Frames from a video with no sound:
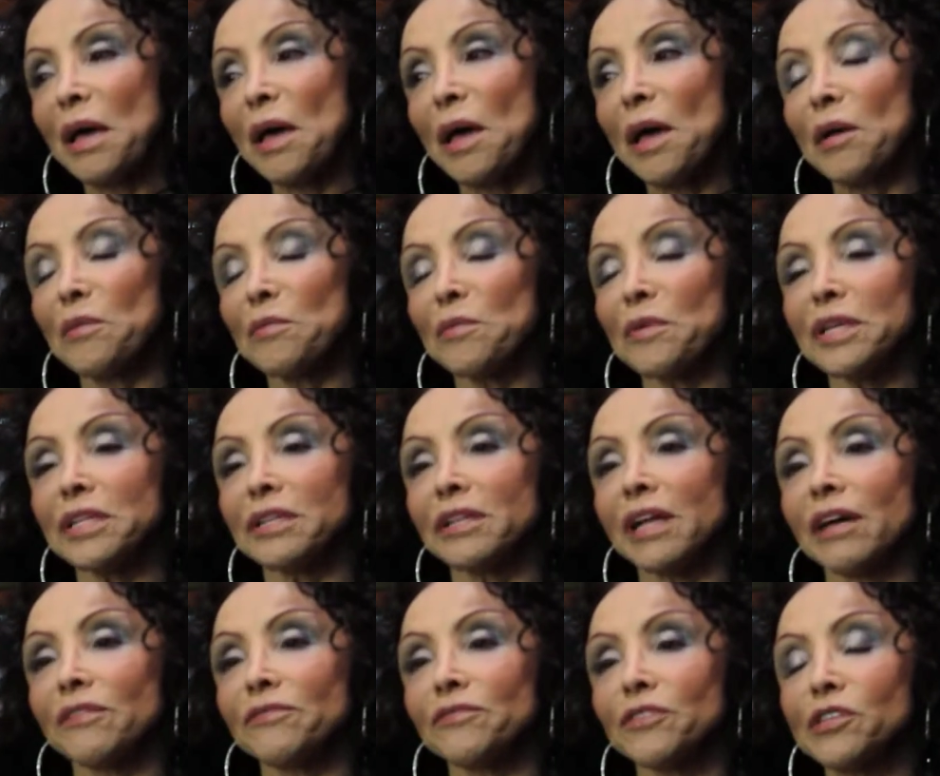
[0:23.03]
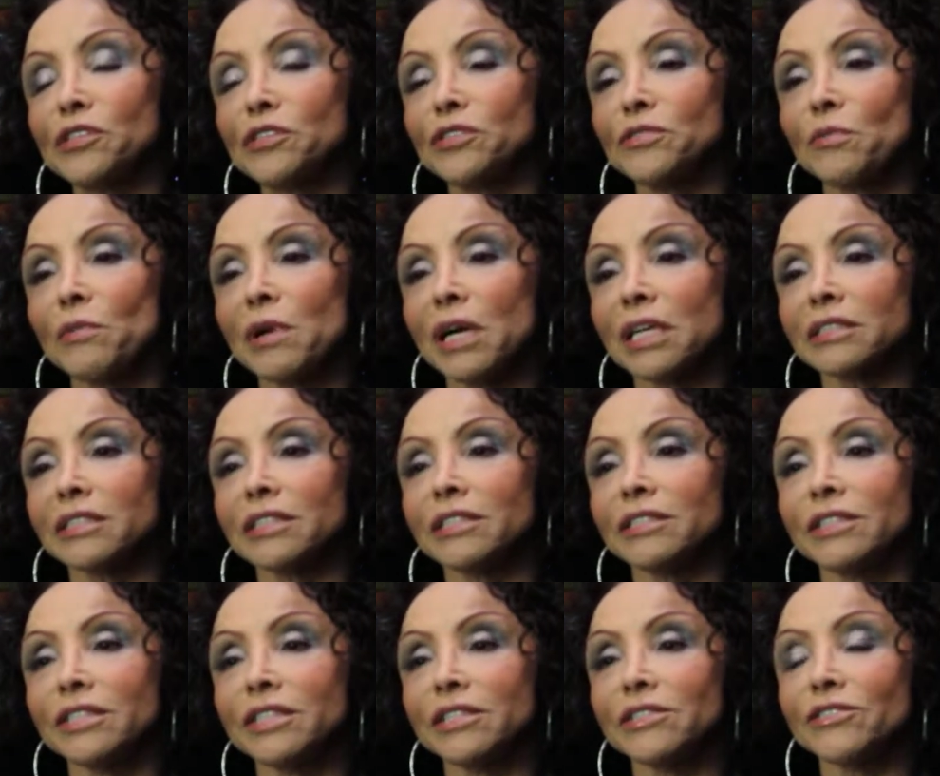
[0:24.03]
And when I first walked
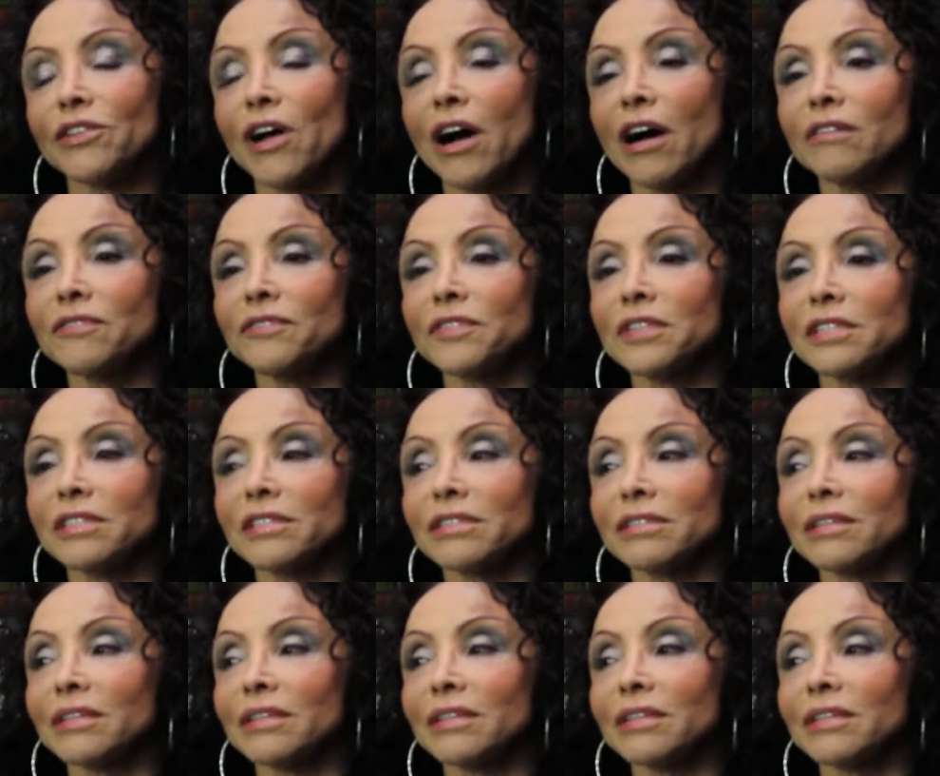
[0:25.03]
into his office,